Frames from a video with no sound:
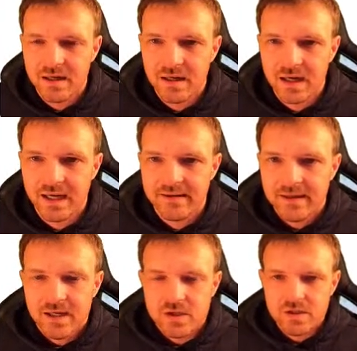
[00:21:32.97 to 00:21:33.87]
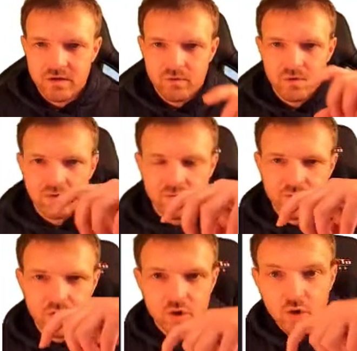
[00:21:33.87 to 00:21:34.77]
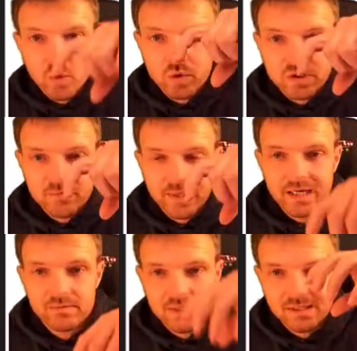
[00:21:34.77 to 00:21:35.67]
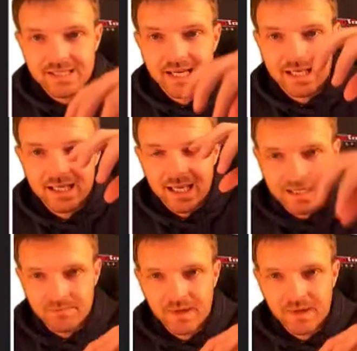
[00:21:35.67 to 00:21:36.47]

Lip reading: Okay, so for the cord to be able to stay in